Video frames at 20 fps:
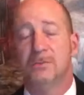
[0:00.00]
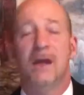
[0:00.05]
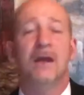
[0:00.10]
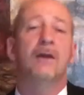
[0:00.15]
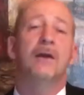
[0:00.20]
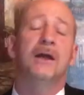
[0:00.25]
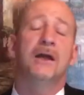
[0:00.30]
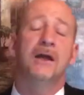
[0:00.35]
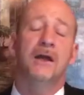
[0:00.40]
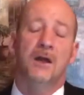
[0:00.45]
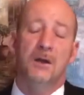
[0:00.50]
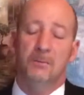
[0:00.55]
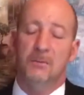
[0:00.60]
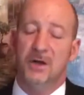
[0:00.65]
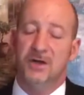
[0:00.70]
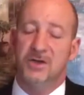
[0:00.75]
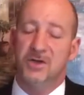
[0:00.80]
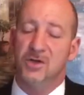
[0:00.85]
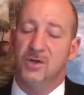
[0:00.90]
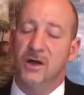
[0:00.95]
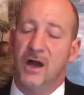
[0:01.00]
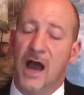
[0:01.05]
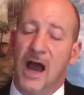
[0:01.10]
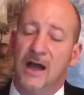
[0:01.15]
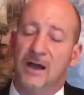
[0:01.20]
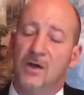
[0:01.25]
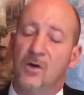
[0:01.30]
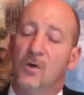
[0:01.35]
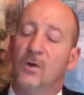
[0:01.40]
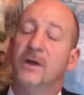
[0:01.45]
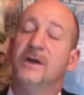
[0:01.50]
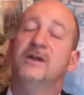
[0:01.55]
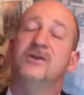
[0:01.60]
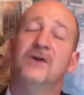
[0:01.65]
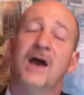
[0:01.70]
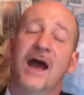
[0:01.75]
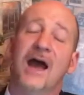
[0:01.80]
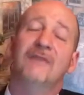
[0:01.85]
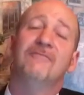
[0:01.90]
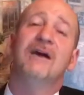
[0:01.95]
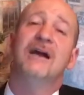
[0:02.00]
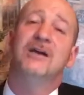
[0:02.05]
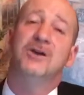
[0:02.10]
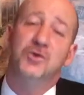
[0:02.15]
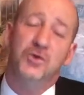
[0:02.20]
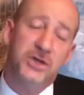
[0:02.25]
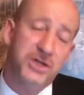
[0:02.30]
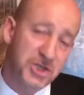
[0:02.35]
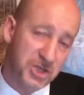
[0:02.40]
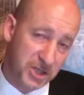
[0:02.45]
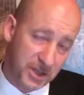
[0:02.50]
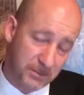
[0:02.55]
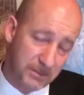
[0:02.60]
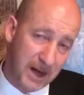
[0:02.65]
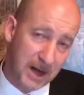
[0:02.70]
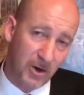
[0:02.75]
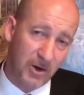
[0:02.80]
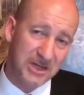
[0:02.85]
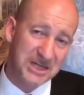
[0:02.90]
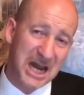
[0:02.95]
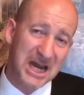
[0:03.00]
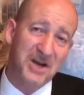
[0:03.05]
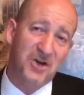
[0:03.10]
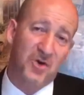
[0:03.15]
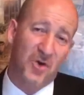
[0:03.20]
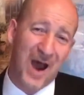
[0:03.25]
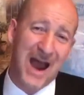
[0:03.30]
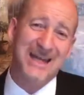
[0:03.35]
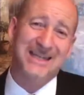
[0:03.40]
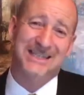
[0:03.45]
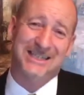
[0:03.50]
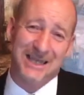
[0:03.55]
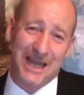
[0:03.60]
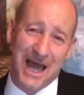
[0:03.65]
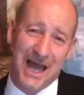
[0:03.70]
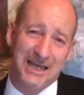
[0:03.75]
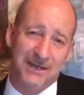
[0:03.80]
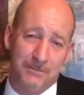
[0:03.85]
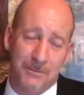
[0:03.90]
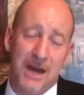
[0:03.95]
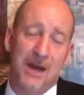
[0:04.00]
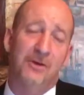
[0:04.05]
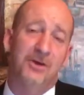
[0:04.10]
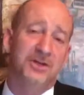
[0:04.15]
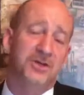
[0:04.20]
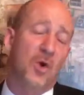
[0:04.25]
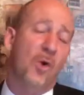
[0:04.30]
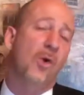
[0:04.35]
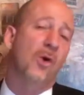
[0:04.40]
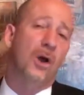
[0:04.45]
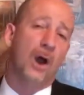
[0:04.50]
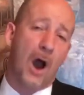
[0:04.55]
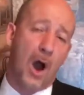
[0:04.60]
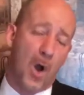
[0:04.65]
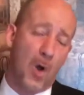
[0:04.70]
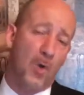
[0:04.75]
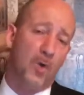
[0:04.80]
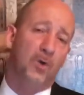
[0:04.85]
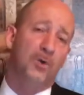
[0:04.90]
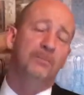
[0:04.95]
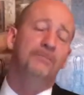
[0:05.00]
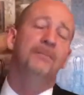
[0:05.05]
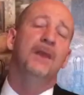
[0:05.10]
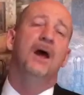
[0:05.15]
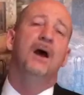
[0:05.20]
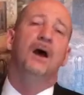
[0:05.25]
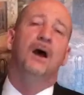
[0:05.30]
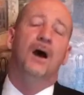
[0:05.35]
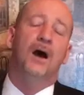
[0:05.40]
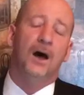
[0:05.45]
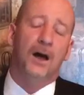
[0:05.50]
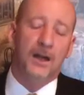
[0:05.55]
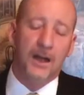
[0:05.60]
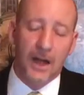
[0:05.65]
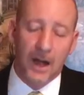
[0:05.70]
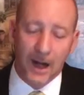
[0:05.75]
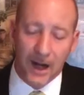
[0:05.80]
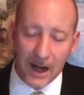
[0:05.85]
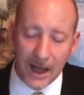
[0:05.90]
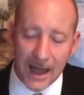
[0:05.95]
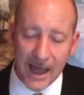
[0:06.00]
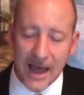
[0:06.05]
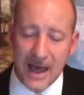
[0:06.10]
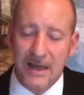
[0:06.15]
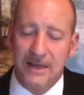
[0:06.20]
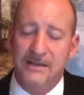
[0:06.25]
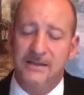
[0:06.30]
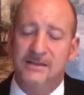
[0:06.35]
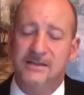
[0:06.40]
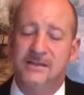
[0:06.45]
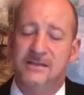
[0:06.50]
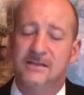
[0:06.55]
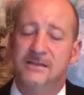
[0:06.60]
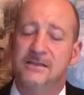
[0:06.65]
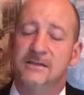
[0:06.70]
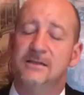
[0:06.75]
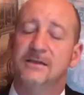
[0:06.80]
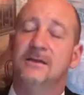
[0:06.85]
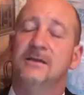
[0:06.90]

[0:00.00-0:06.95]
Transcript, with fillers: married, but you're not going to have a Christian marriage, a Christ like marriage or home, unless